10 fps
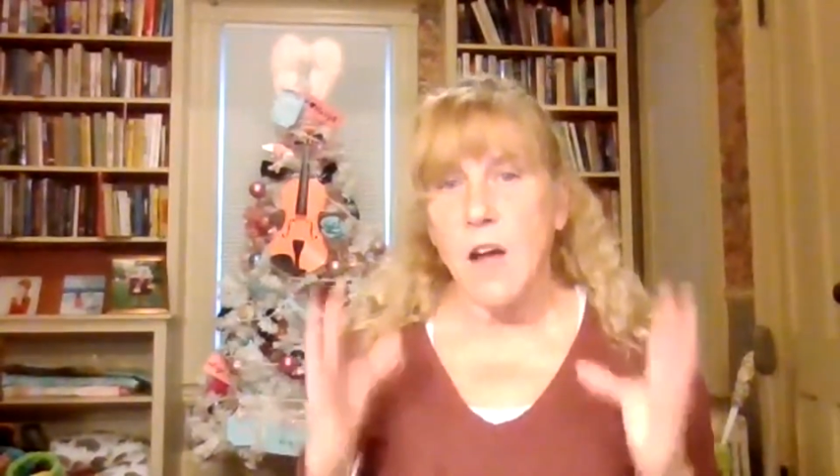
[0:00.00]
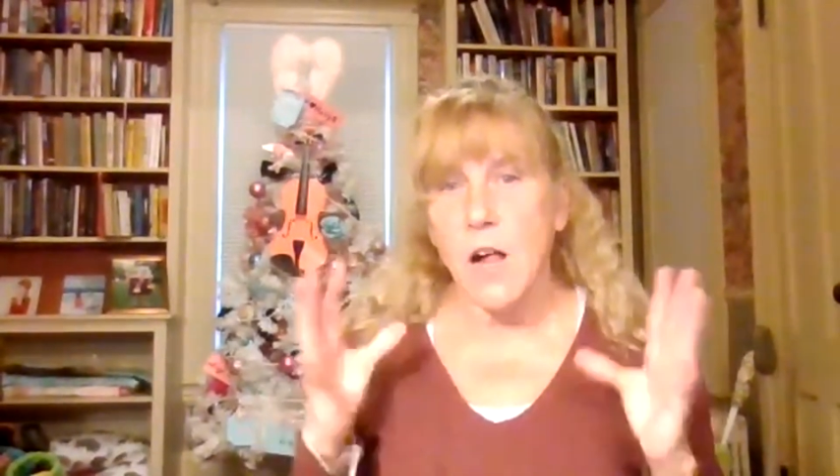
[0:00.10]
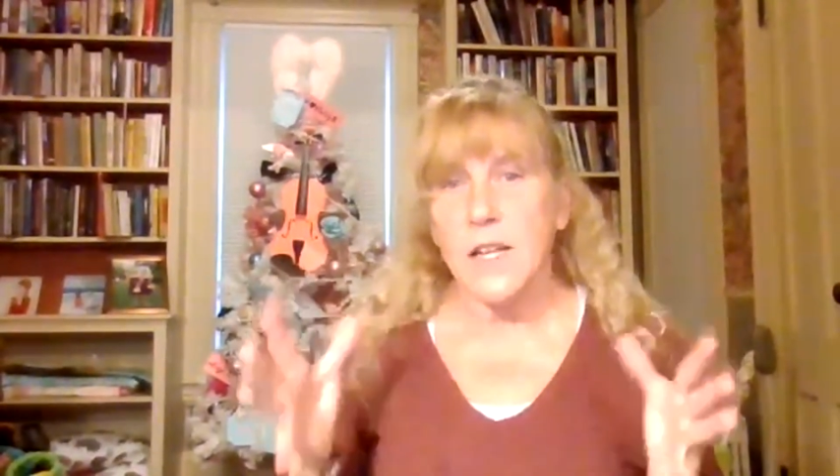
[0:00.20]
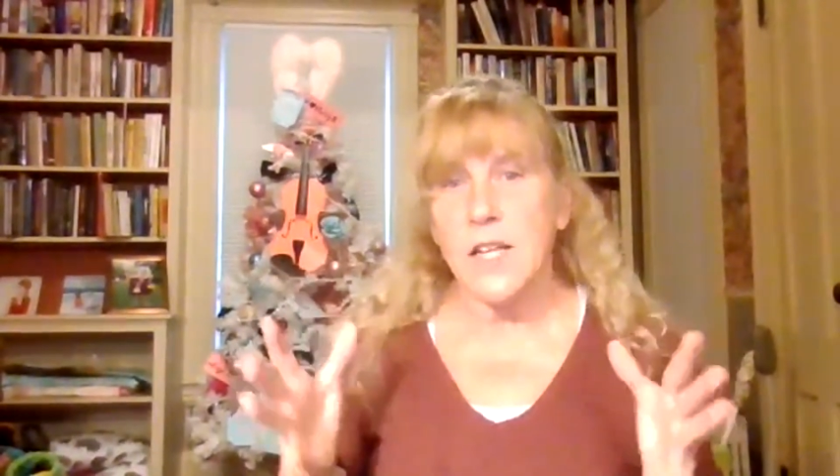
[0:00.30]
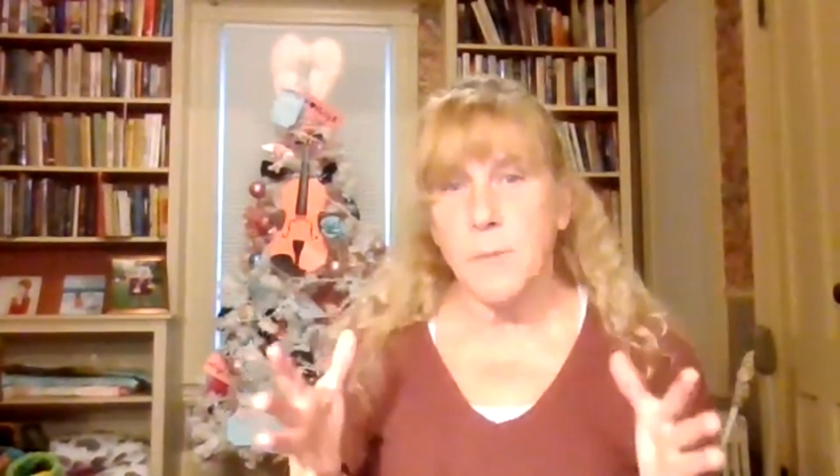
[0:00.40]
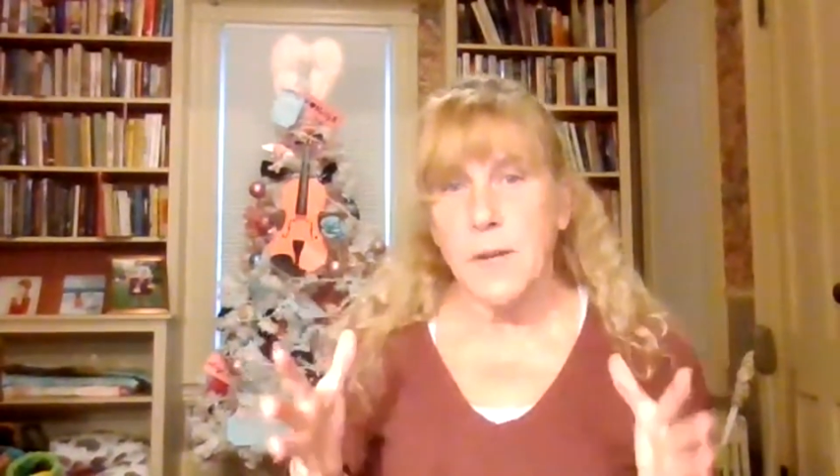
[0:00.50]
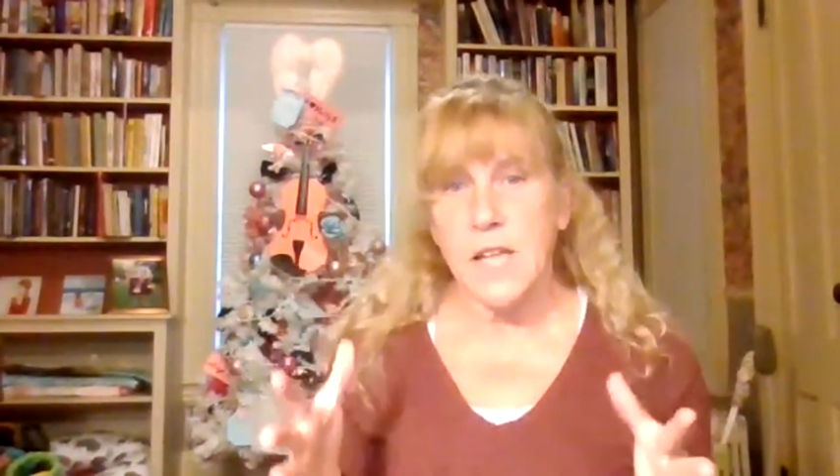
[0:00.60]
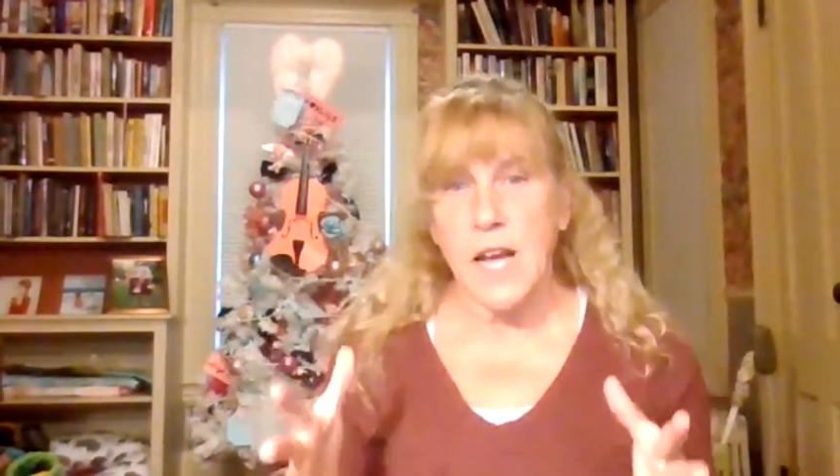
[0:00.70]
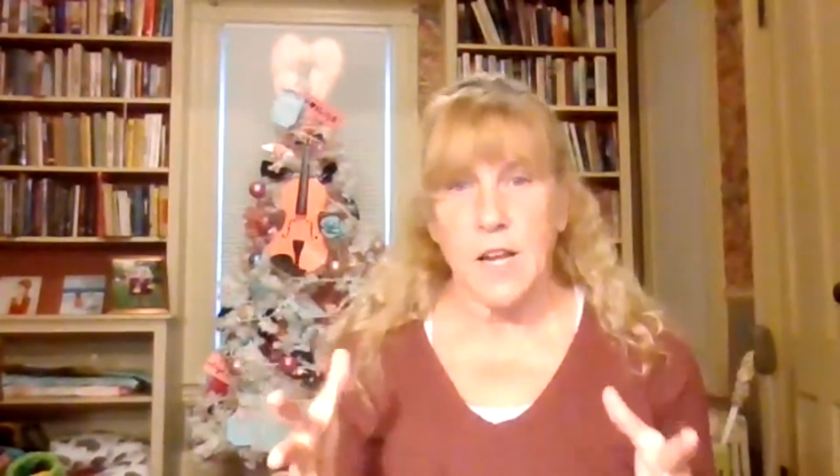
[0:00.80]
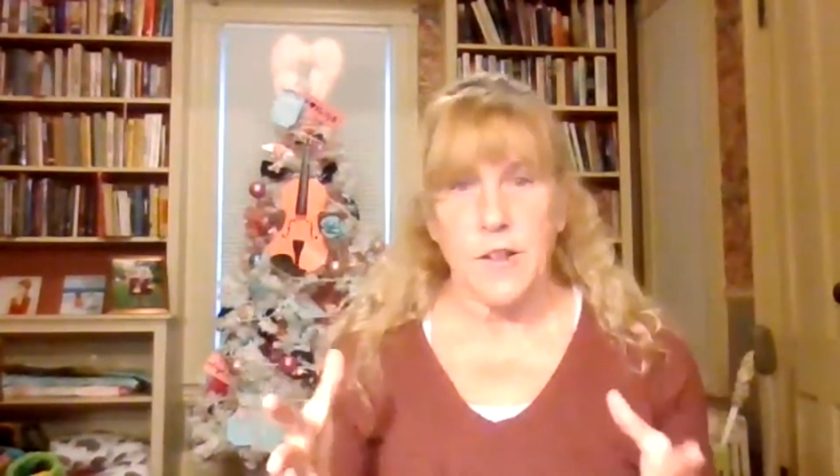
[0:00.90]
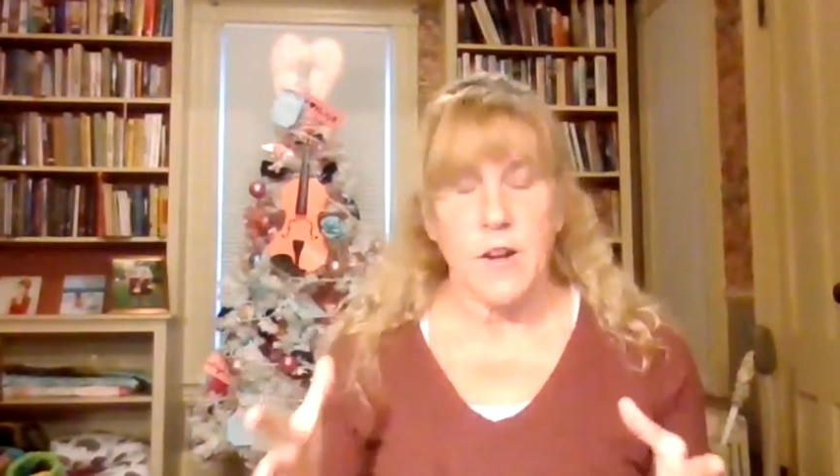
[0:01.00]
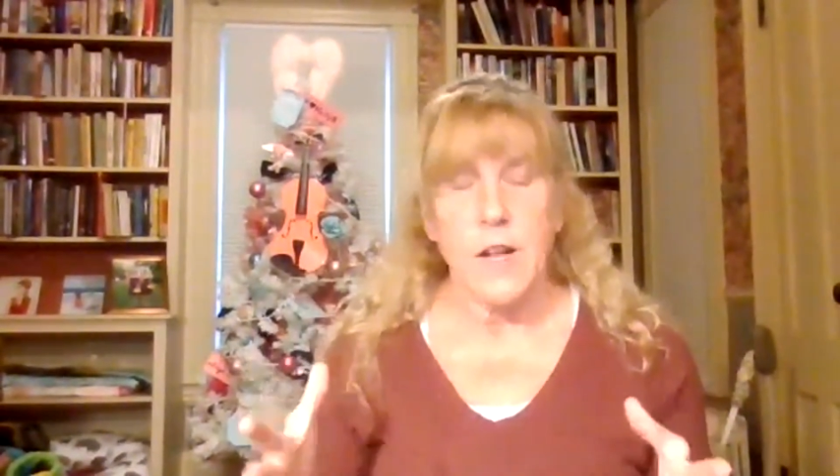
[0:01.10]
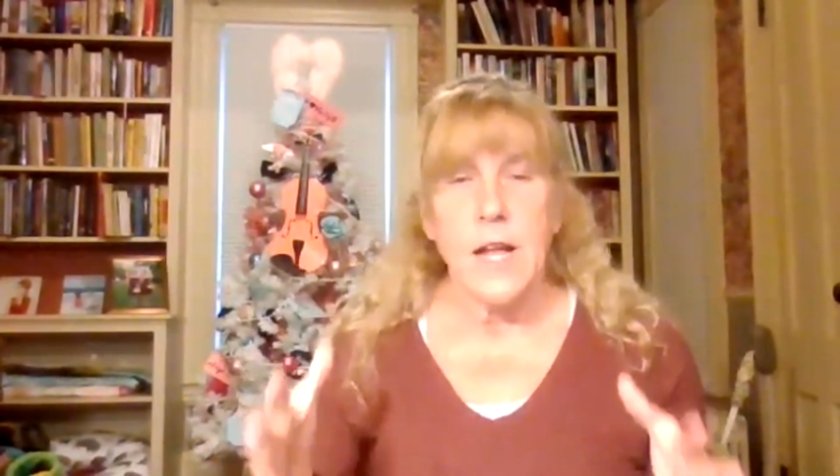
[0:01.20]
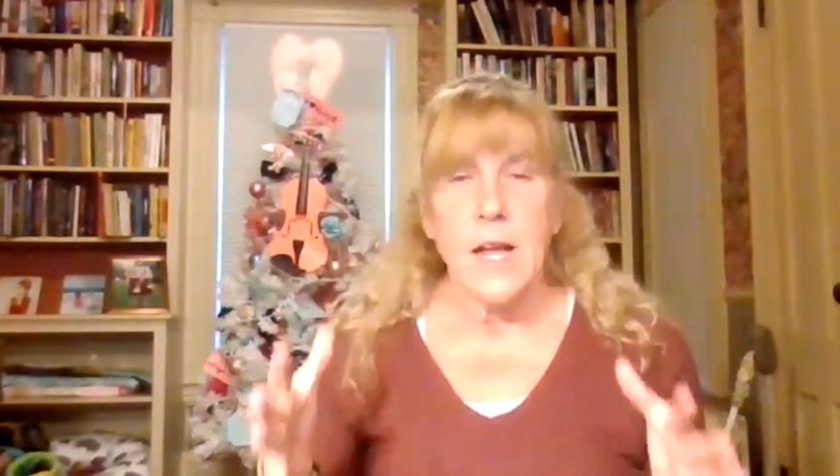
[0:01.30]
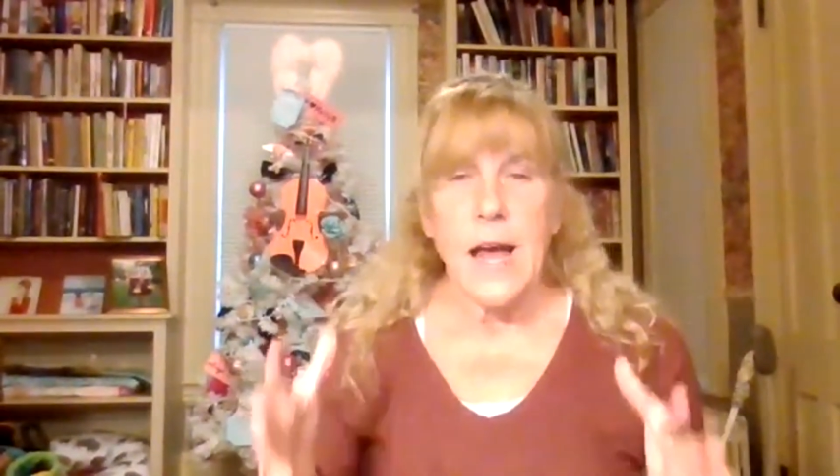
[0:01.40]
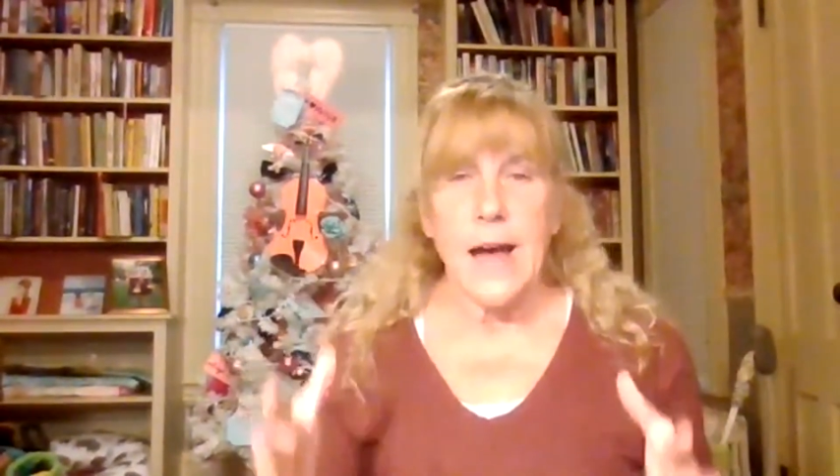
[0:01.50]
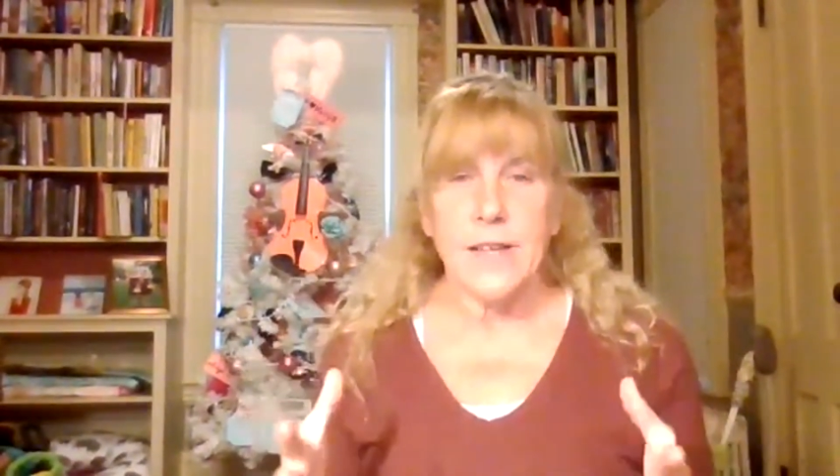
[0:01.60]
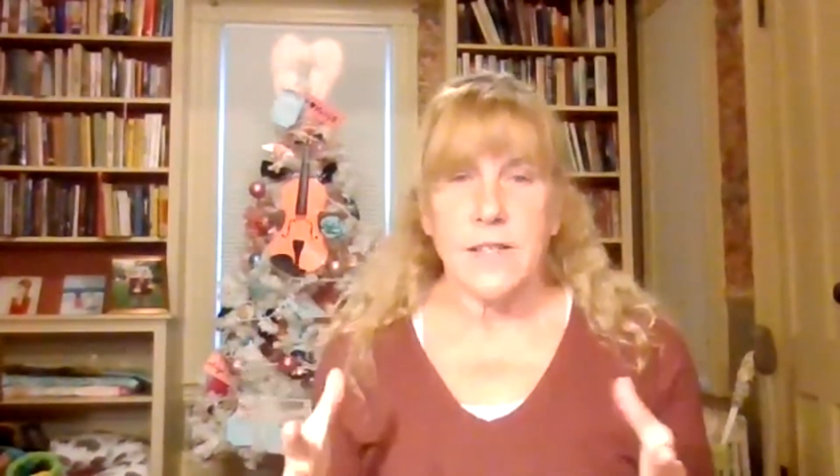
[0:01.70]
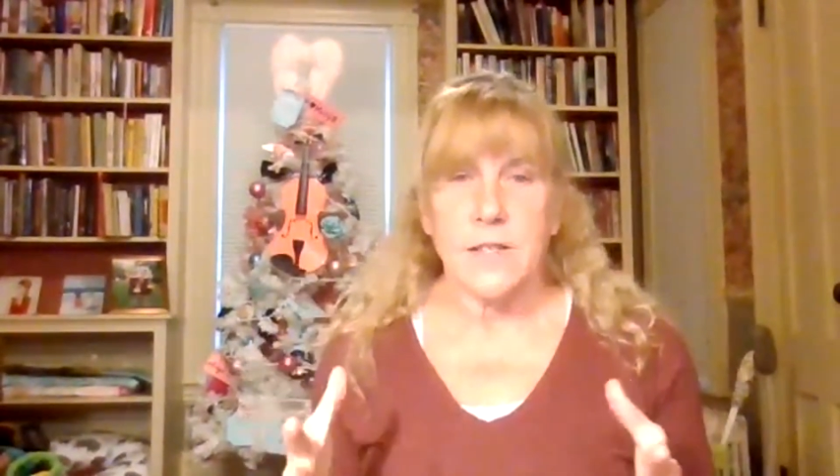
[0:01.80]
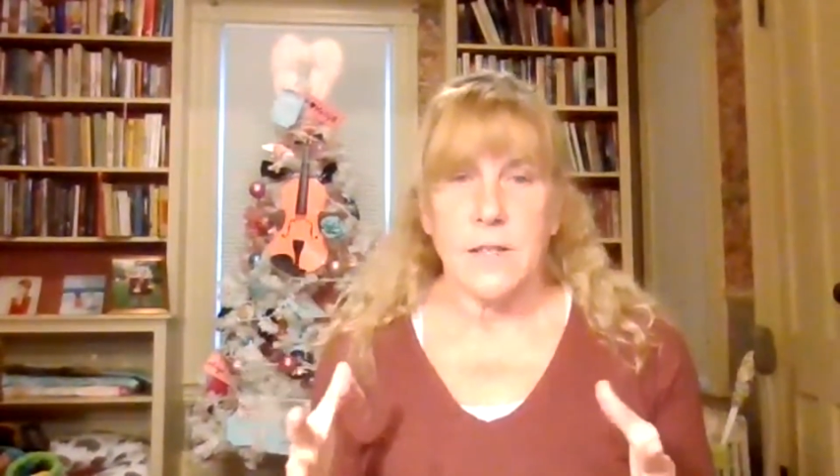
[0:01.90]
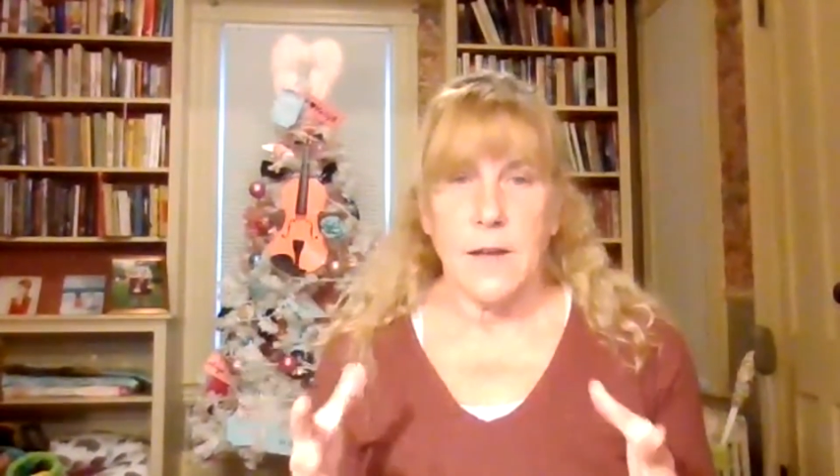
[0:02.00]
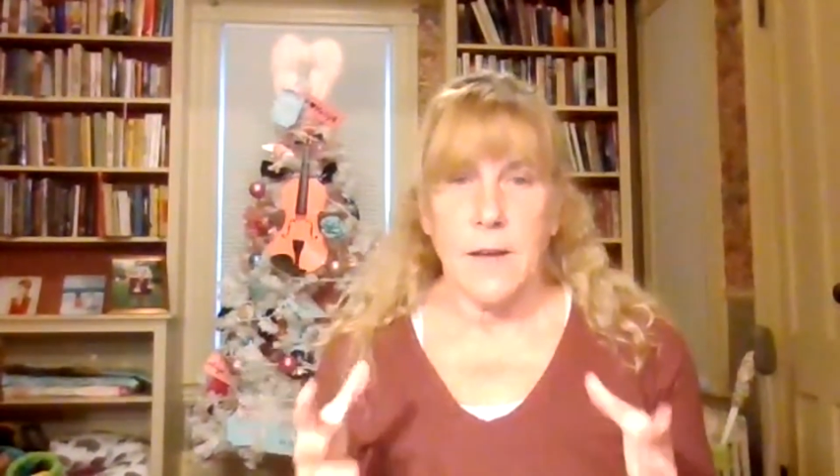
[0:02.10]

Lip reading: the Holiday Spectacular, as